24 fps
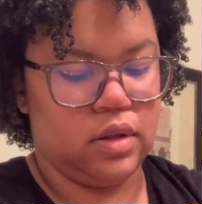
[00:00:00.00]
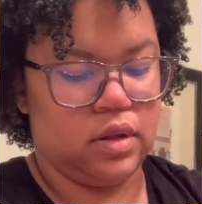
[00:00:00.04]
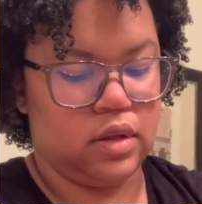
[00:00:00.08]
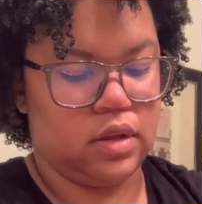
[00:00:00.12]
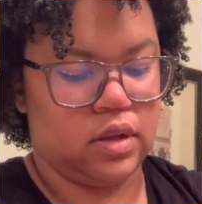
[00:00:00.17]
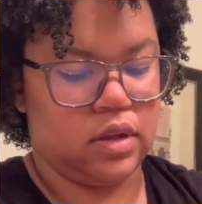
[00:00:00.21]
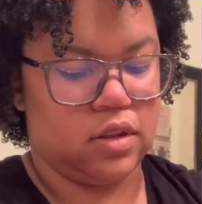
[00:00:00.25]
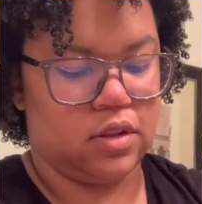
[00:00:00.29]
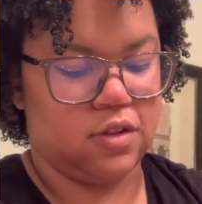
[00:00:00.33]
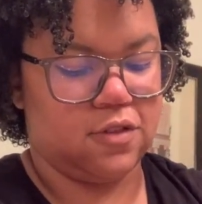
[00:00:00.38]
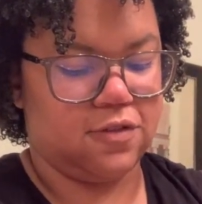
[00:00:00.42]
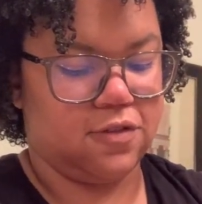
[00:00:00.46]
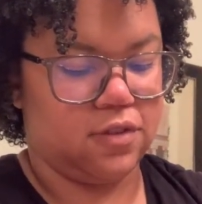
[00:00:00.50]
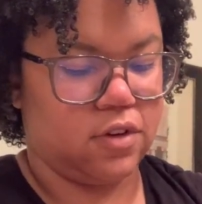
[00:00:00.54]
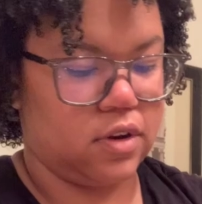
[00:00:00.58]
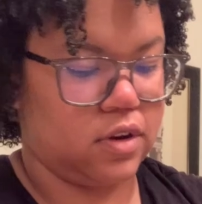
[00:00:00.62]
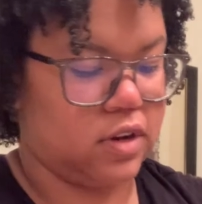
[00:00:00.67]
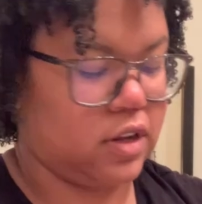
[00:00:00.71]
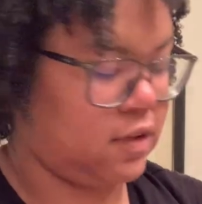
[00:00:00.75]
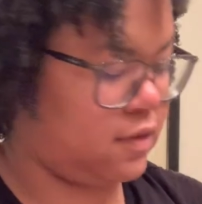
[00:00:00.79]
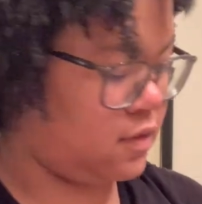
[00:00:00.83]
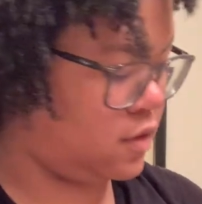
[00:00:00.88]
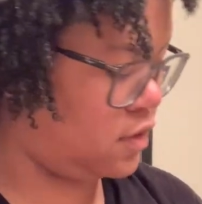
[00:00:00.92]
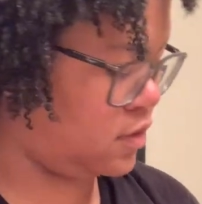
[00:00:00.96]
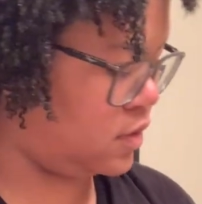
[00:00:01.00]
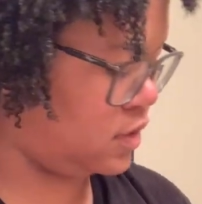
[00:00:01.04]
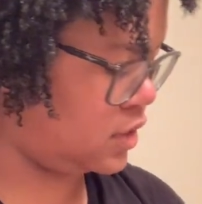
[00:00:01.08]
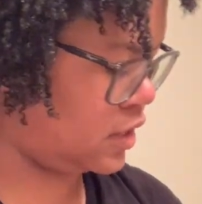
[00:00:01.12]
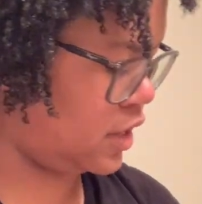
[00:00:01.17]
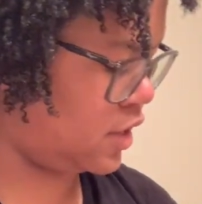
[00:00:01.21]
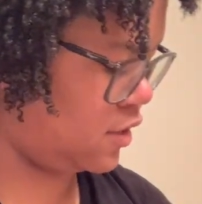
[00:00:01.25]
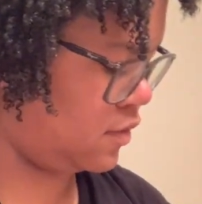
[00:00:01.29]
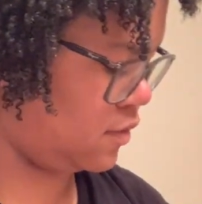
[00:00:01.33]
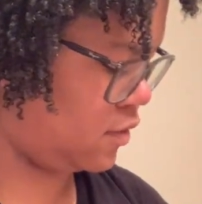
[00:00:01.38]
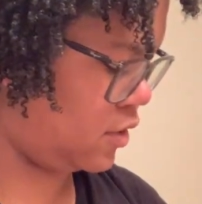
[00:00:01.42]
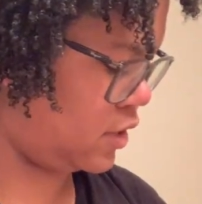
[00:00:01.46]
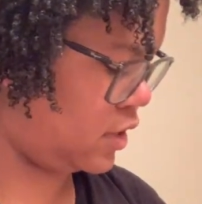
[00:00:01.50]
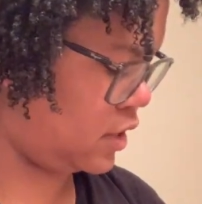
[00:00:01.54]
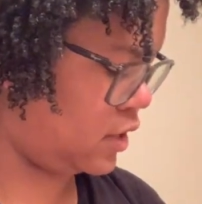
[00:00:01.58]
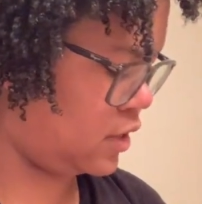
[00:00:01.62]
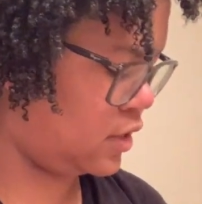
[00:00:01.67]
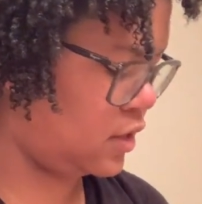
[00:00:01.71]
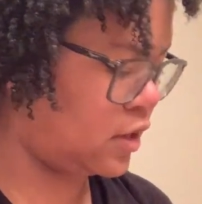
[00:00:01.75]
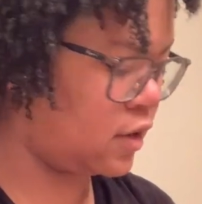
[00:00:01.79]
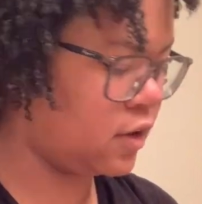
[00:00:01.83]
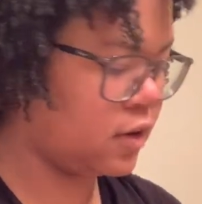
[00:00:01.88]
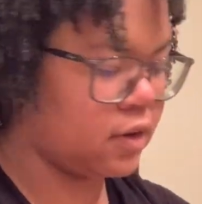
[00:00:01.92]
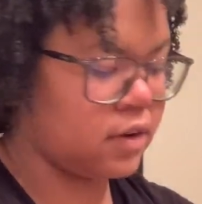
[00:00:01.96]
in the front, even though it's kind of already in
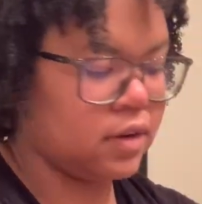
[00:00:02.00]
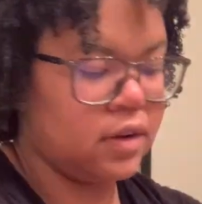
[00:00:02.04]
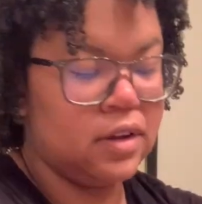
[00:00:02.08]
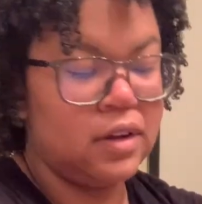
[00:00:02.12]
there.